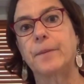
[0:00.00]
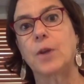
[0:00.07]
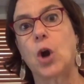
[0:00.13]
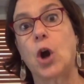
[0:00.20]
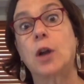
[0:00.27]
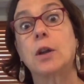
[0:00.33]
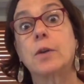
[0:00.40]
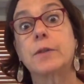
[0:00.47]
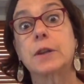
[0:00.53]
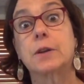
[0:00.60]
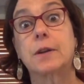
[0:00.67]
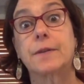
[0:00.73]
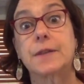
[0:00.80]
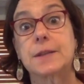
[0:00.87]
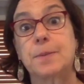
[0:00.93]
all over the
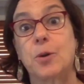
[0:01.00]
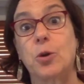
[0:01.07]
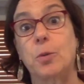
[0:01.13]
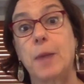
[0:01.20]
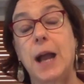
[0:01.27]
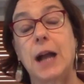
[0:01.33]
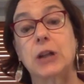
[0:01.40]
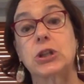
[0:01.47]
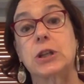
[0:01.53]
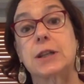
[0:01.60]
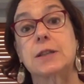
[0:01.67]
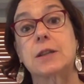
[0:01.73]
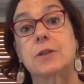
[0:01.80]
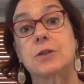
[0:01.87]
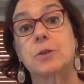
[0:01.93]
Griffith poem, actually,
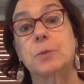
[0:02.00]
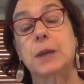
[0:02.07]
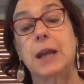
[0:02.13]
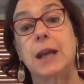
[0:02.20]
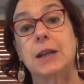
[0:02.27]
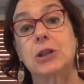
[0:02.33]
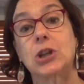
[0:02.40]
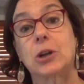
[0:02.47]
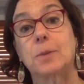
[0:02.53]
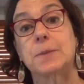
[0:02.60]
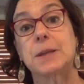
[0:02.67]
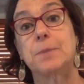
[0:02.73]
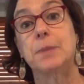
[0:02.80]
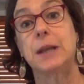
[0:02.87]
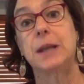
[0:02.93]
because there's so many A sharps and B